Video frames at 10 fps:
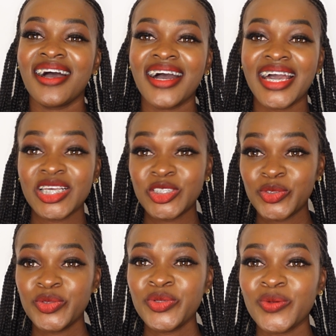I
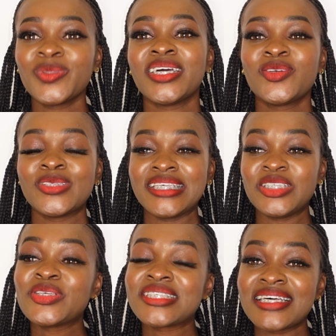do know that
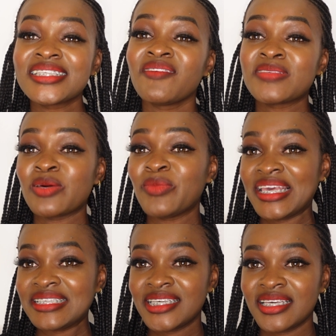Concentric's does have some
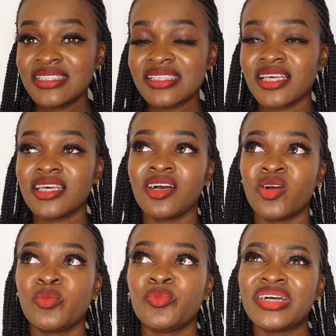agents,
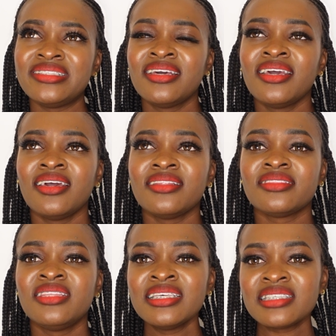but
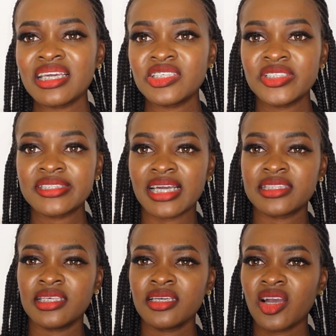these agents I
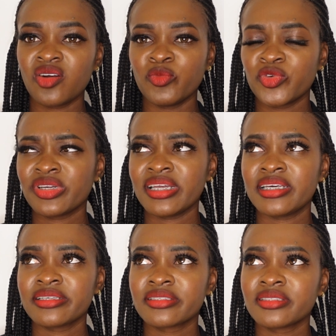think are more
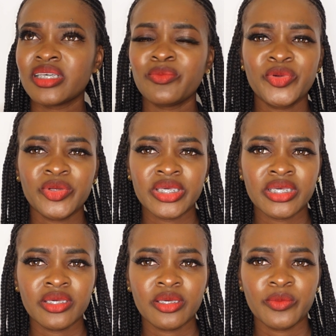like
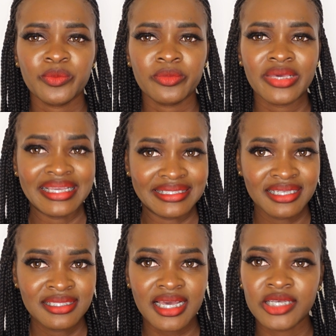temporary
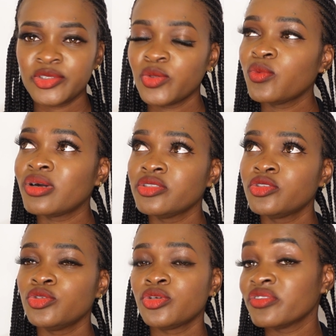agents. I don't want
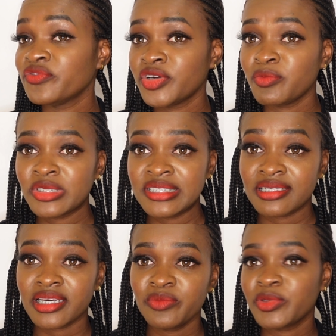to confirm or
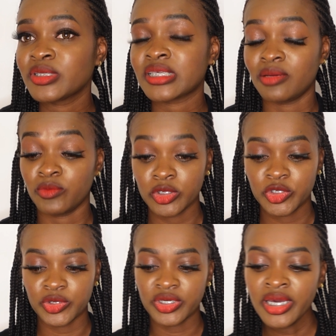deny because I'm not
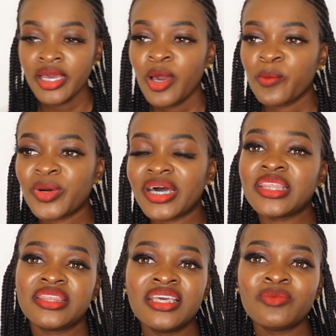sure, but I
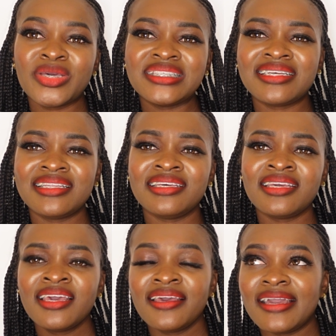think
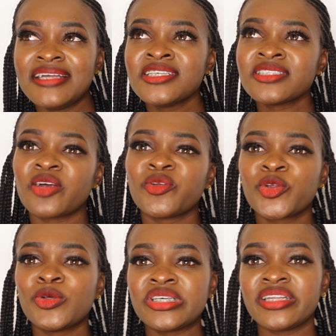basically agents are
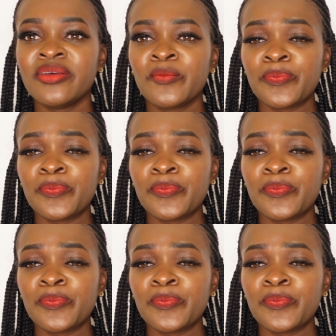recruited